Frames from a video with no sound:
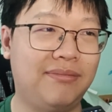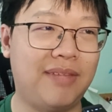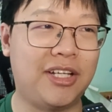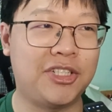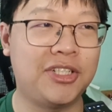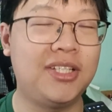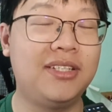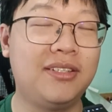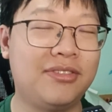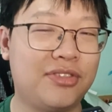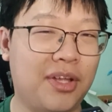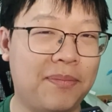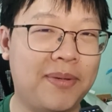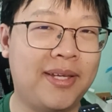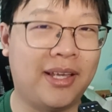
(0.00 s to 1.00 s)
actually this
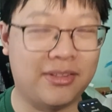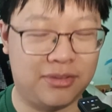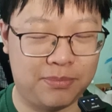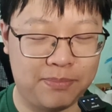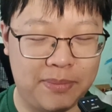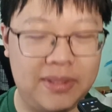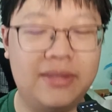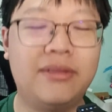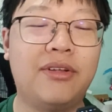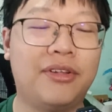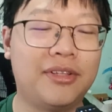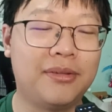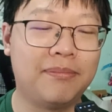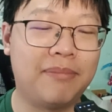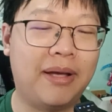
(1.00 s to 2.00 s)
topic has been on
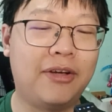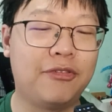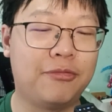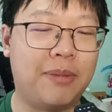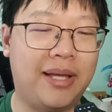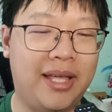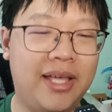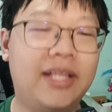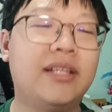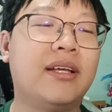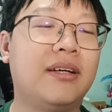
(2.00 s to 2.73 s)
the back of my head